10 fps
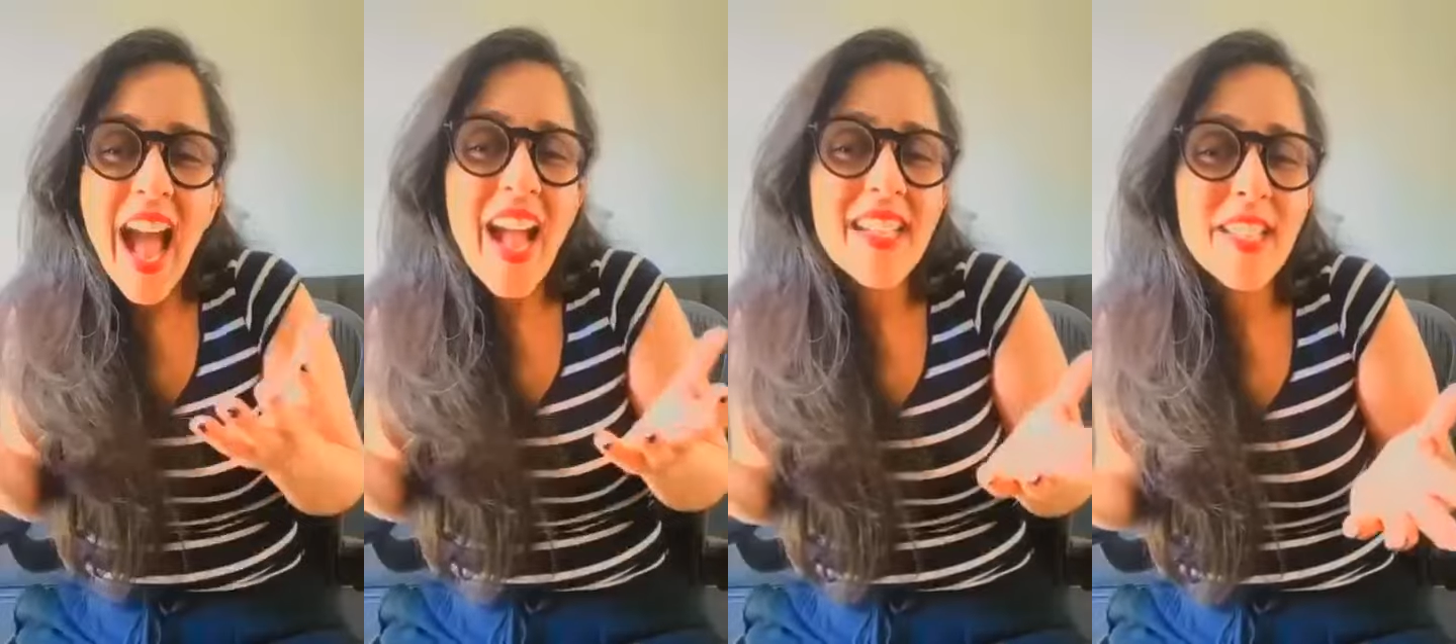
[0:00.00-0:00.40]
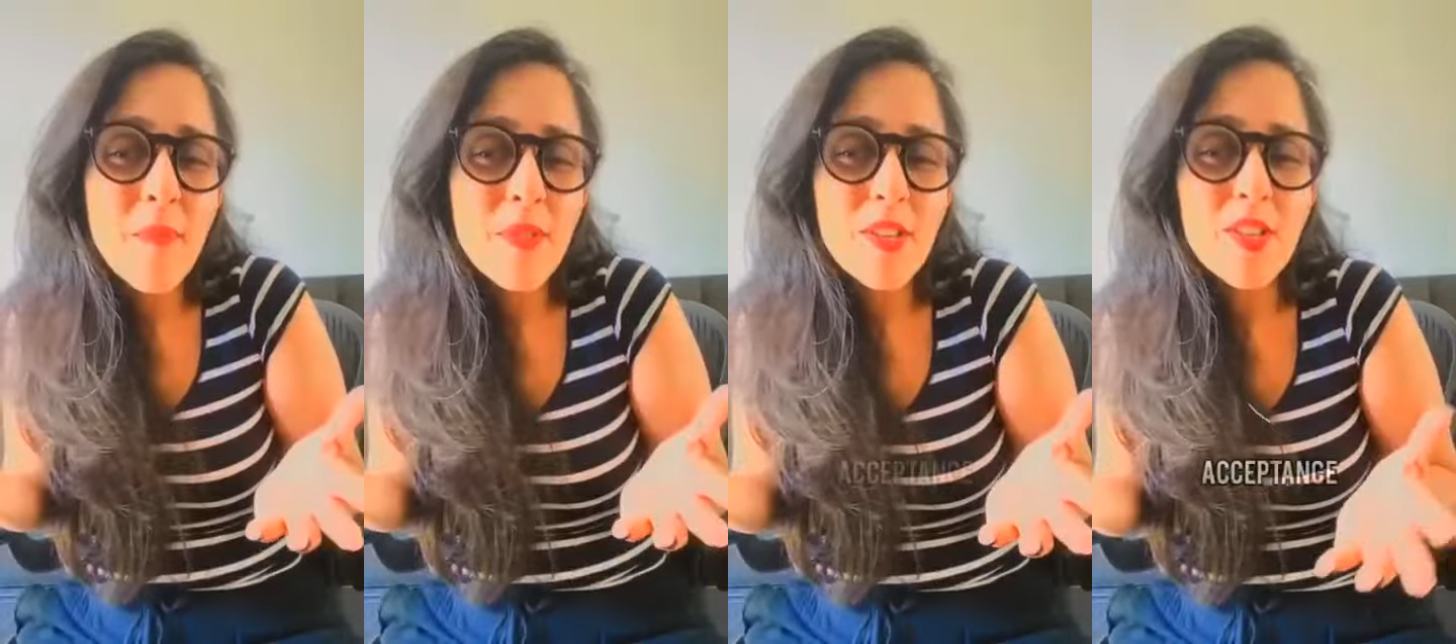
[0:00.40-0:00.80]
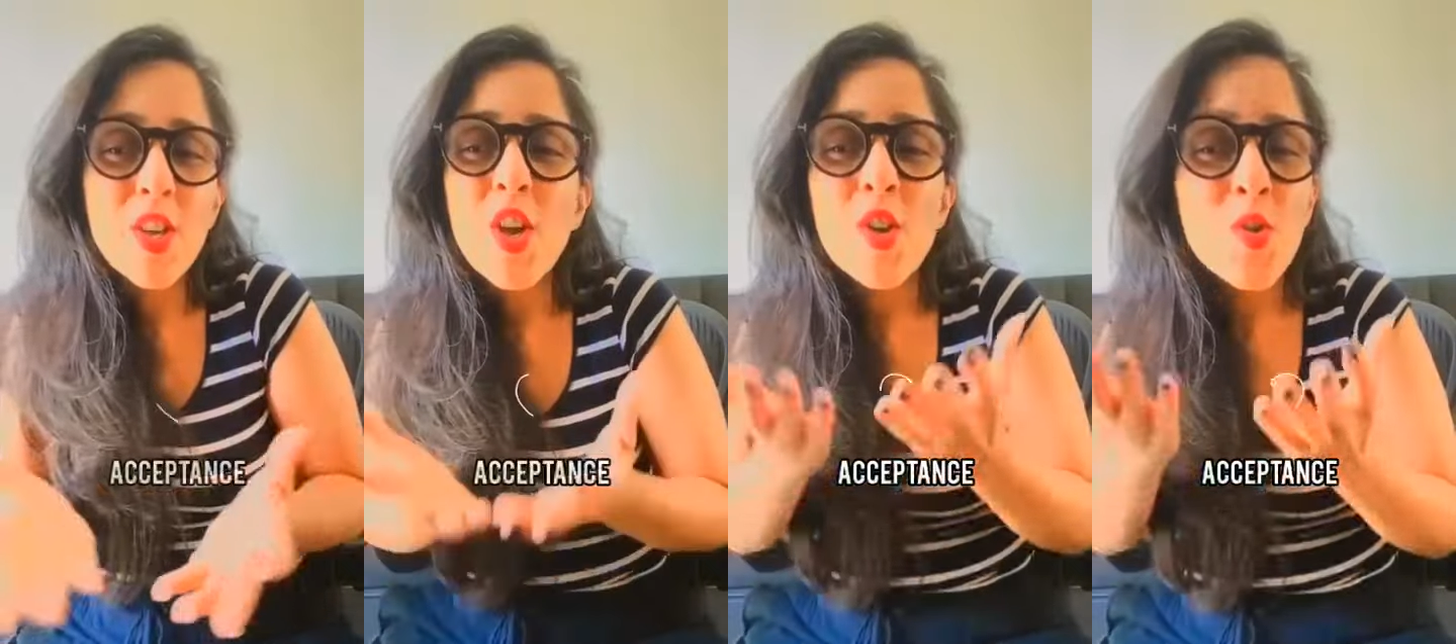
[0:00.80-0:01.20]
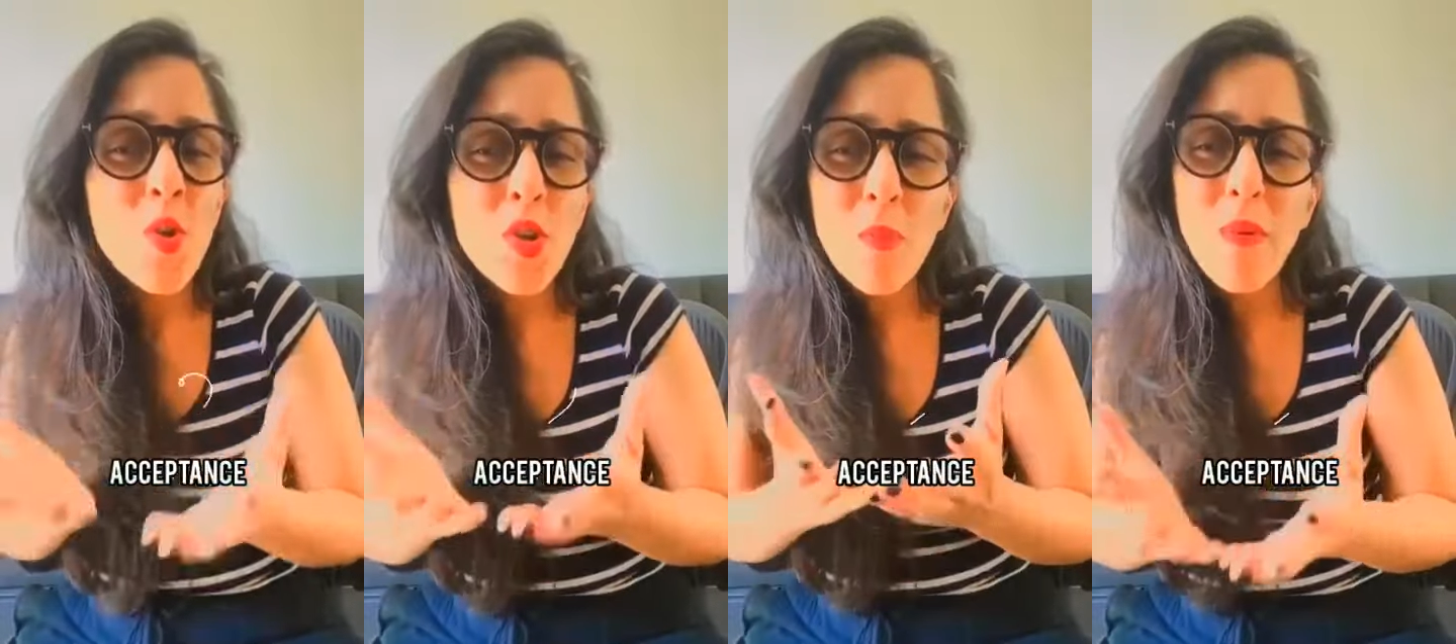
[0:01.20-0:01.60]
Acceptance.
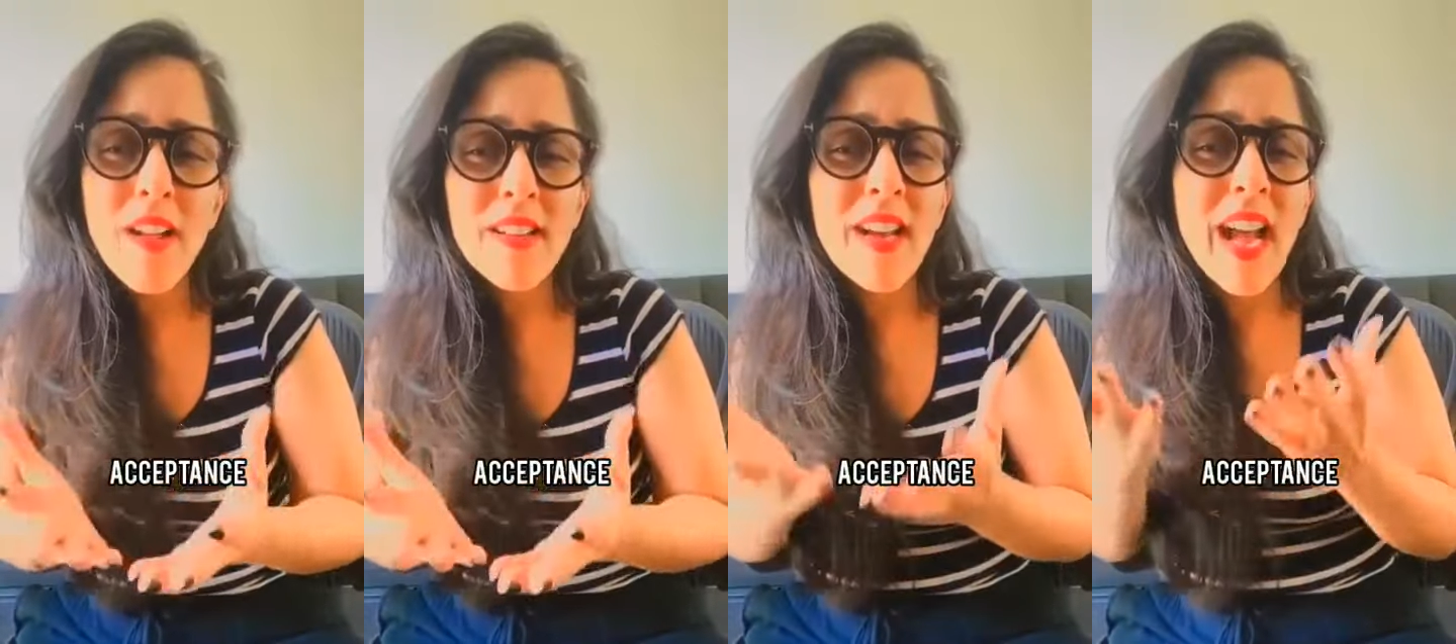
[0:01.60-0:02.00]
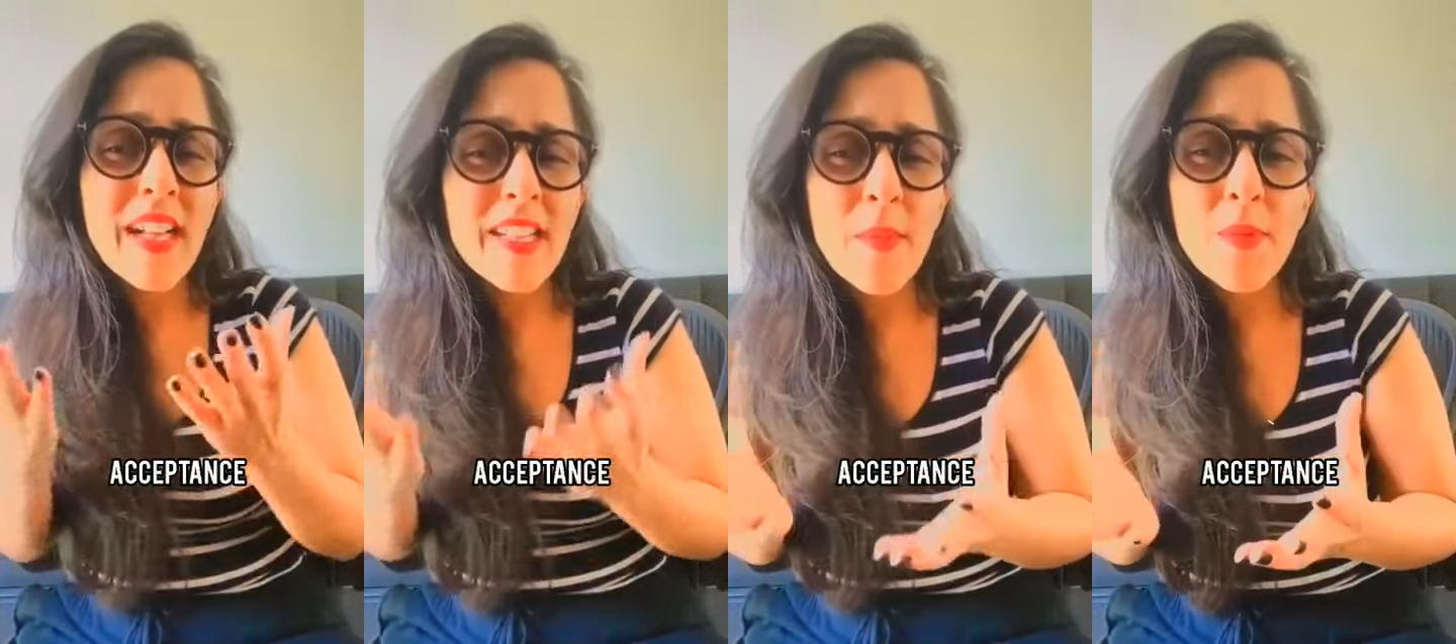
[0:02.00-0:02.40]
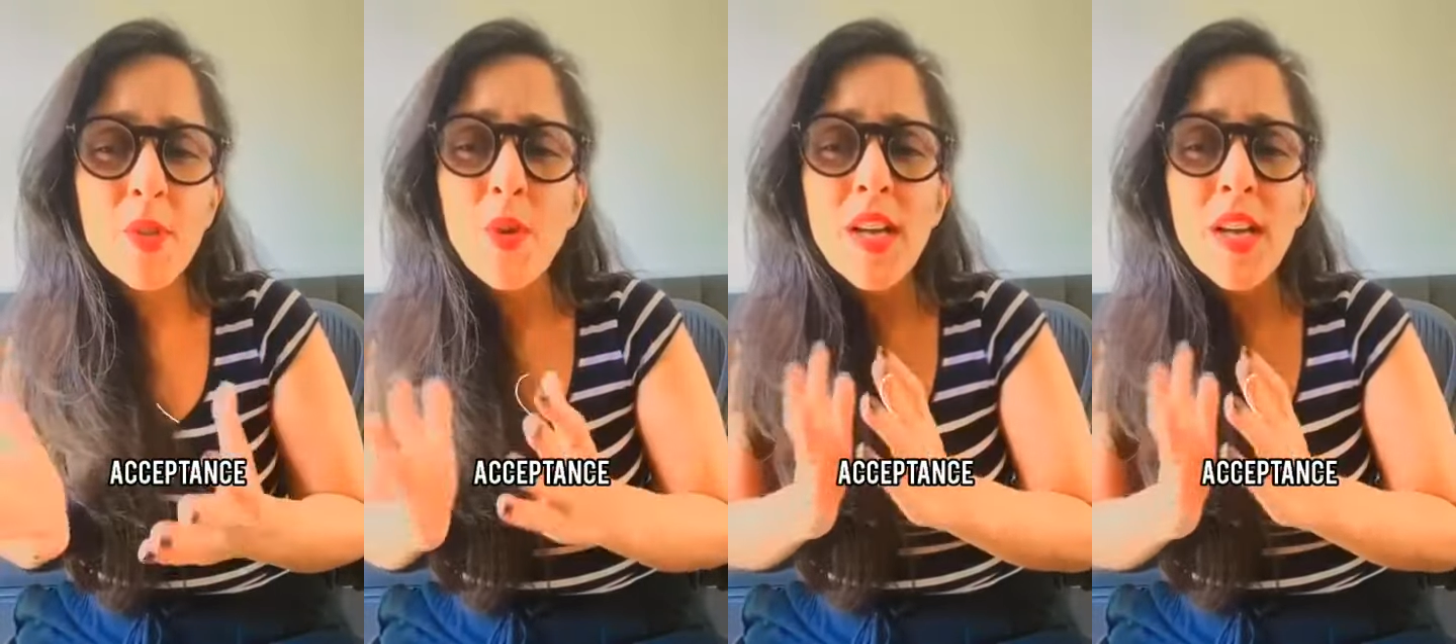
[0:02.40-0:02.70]
Knowing your partner accepts you